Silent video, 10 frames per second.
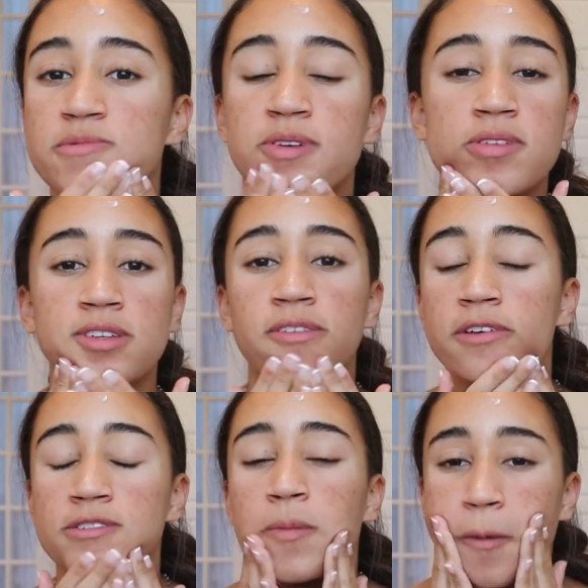smooth
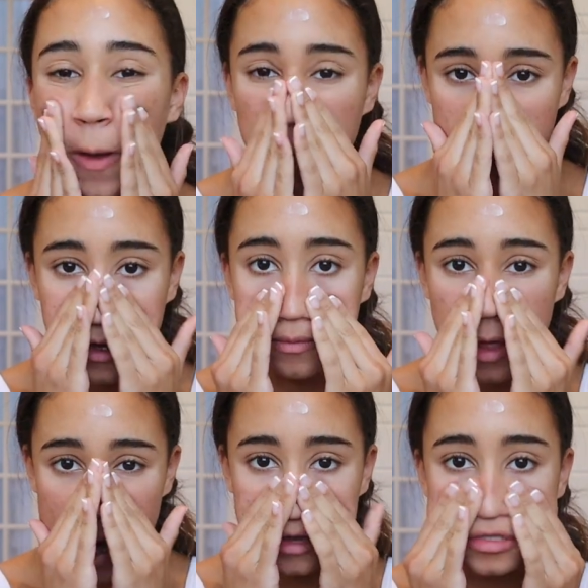surface and make my makeup
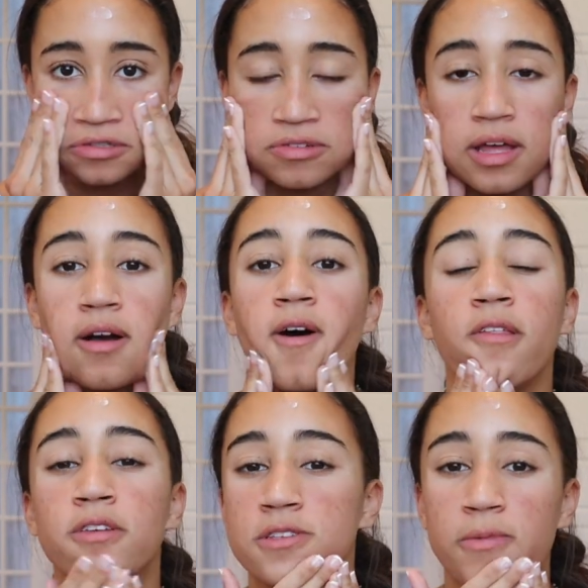last through like all
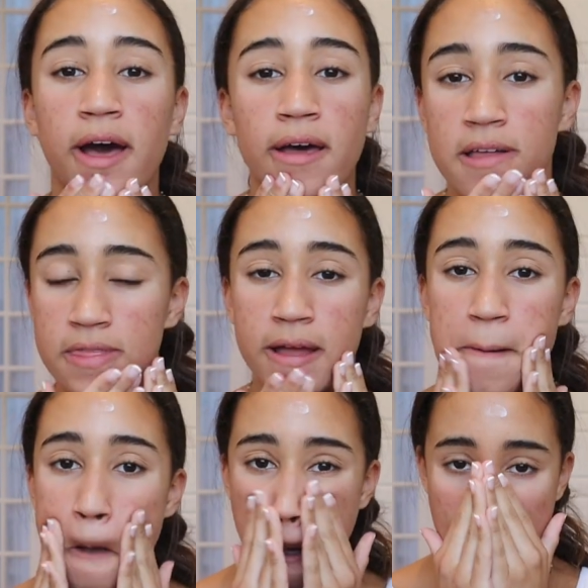the sweat and
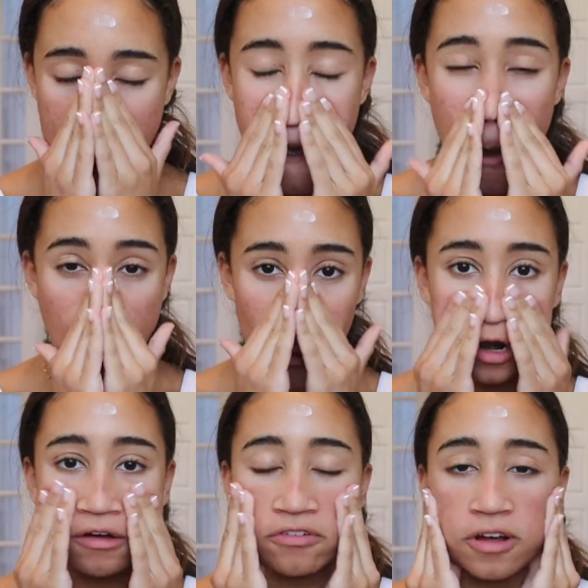like
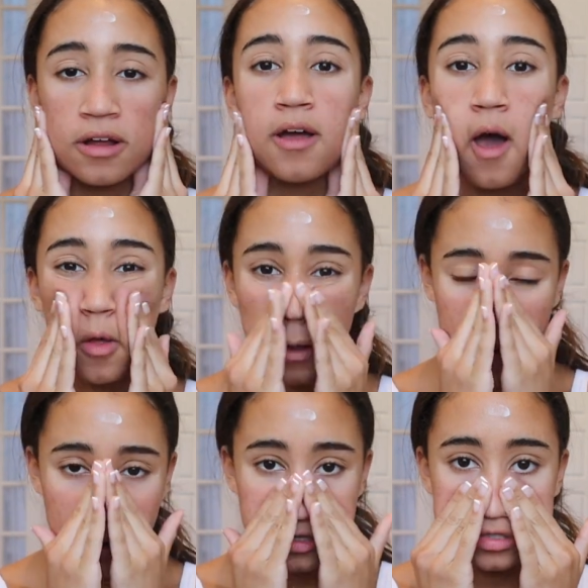whatever. And then
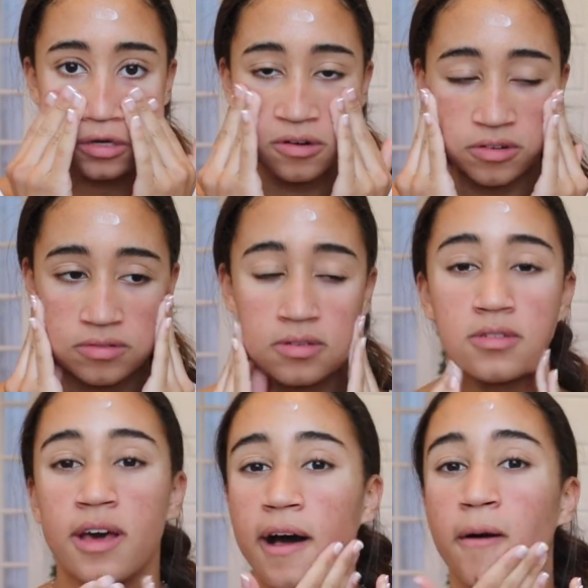also
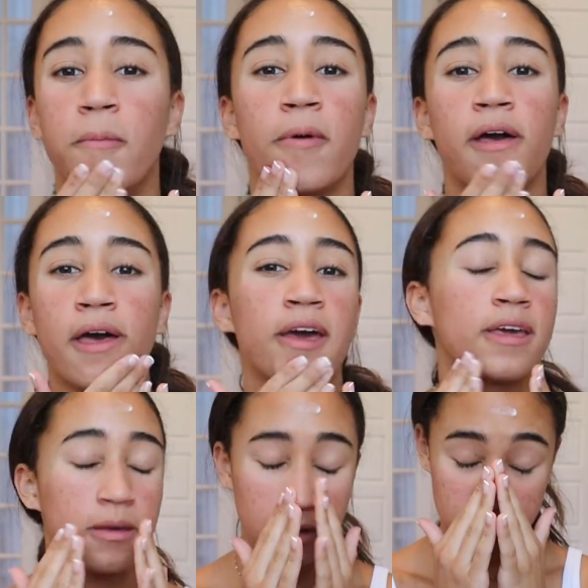to help
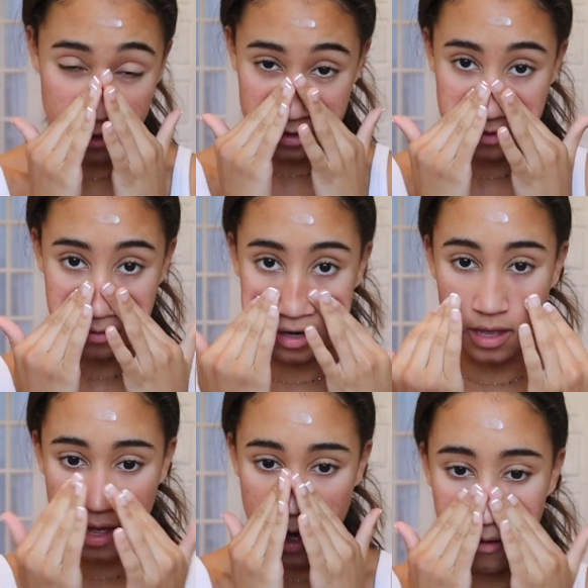keep my face from
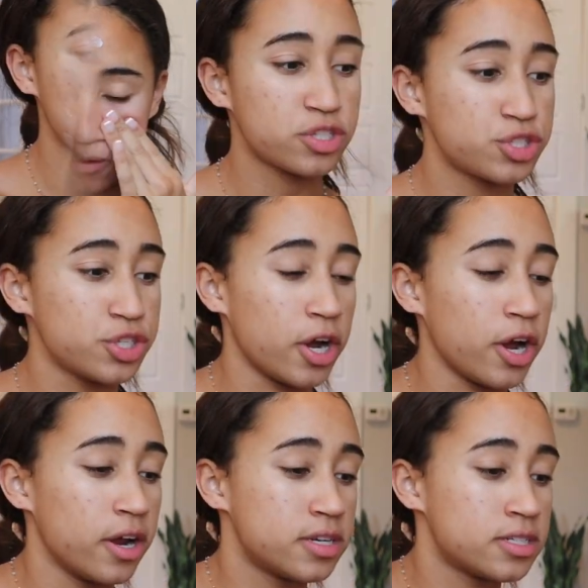breaking out. I'm gonna
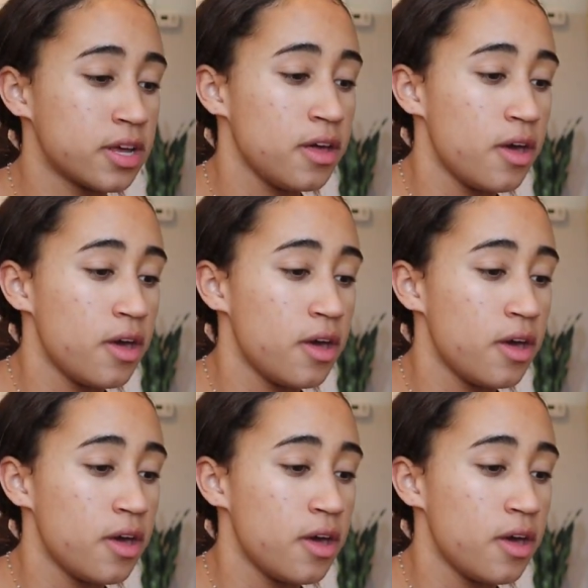start